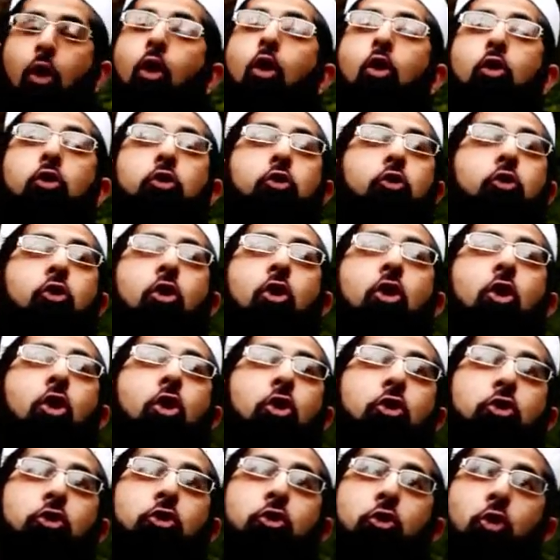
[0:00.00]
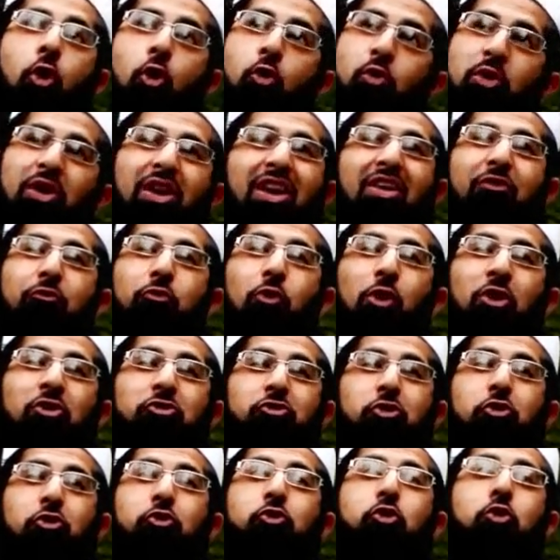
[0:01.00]
No, you only live
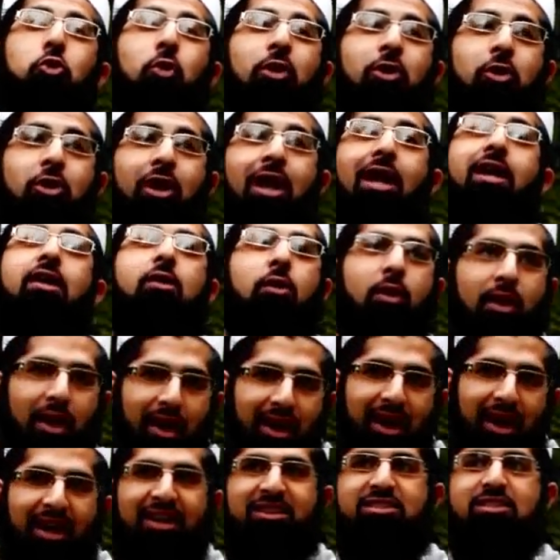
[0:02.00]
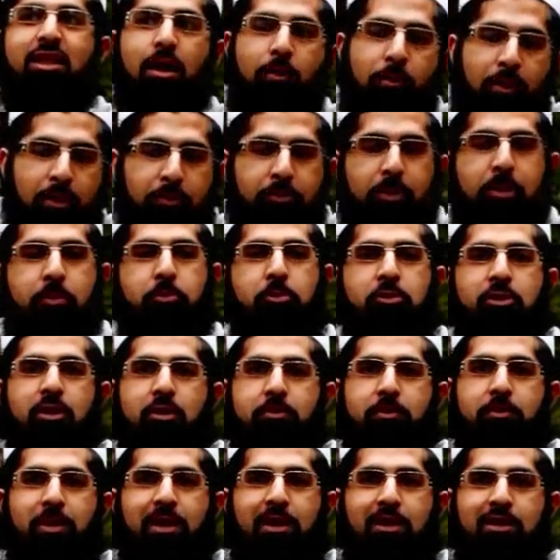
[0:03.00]
once, so do what you like. Well, I like stabbing
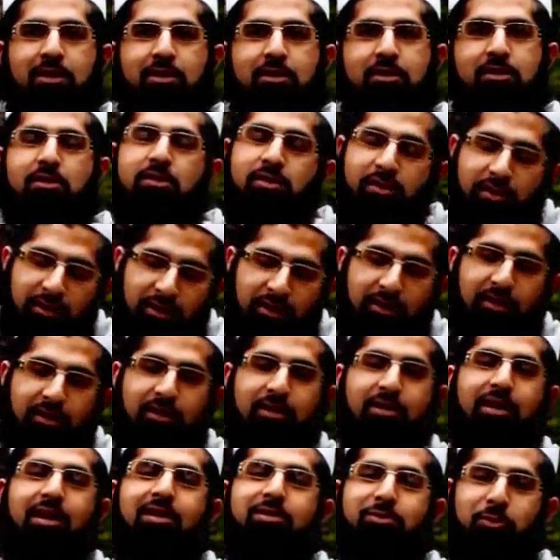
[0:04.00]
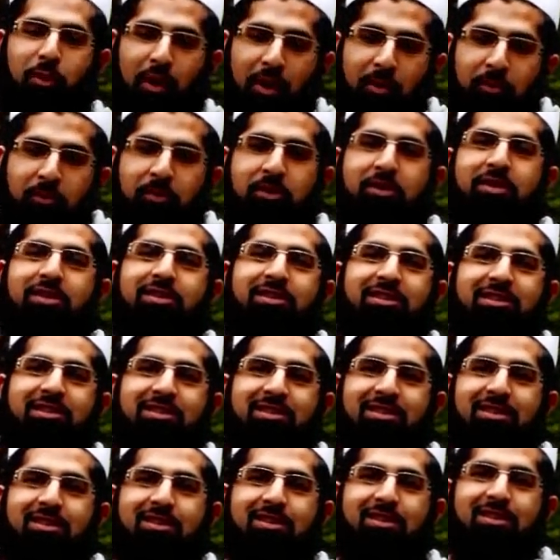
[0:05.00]
people then, mate. Yeah, that's what I'm gonna
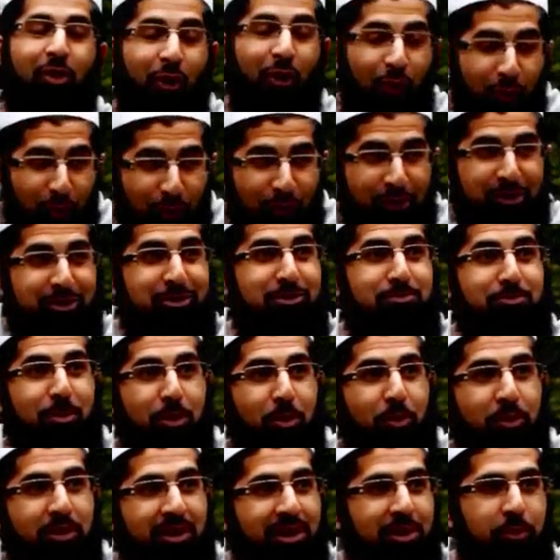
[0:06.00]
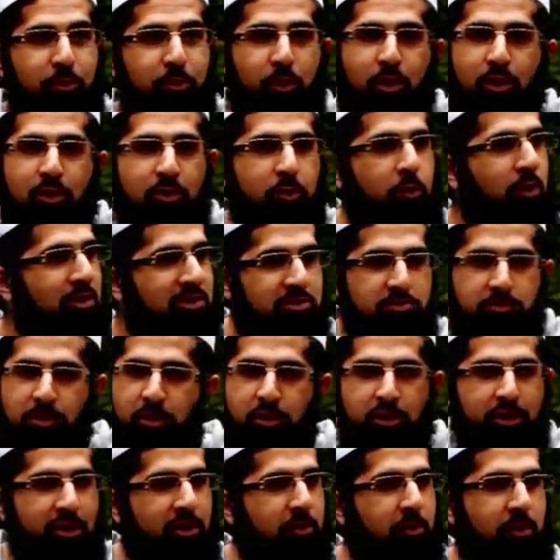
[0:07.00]
do. No, it's morally wrong. What's
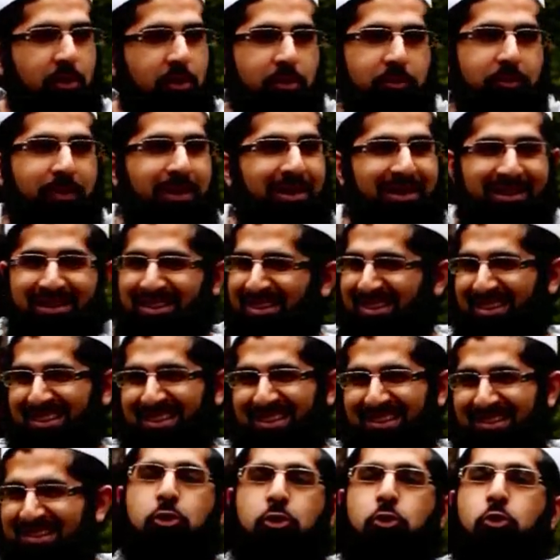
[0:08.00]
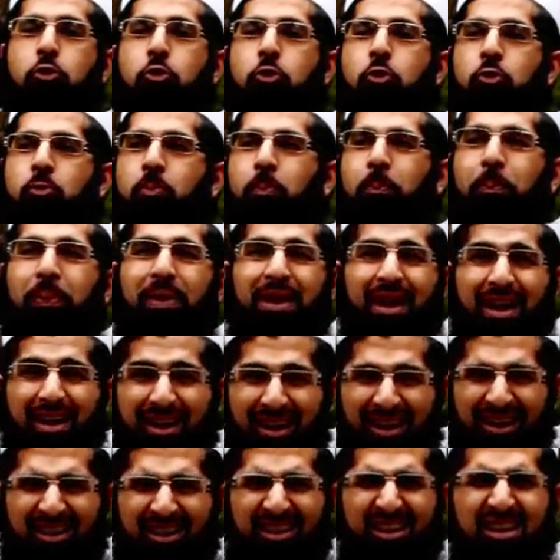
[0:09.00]
morally wrong, mate? To
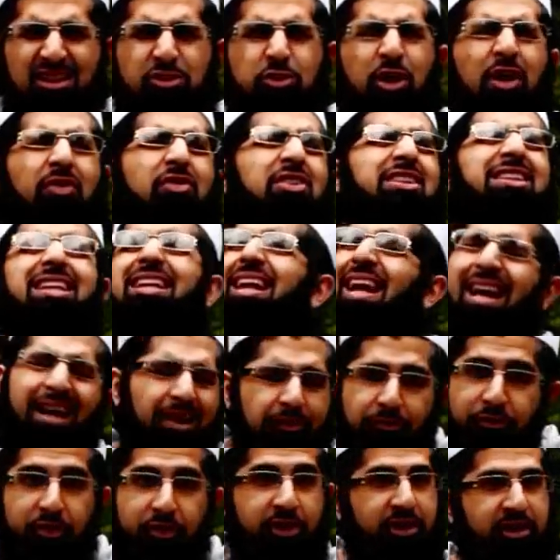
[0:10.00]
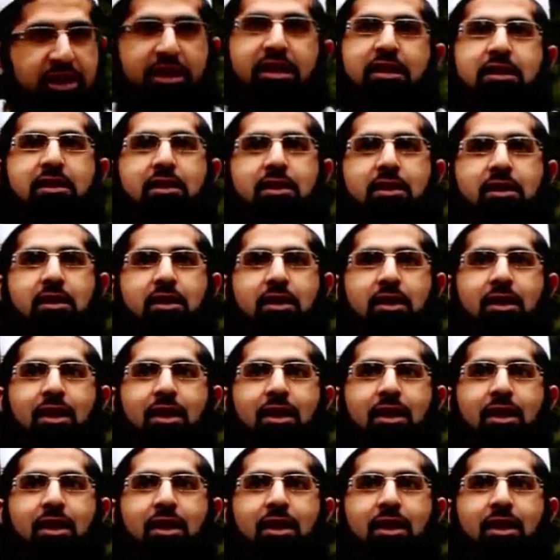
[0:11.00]
be an atheist, you have to deny everything.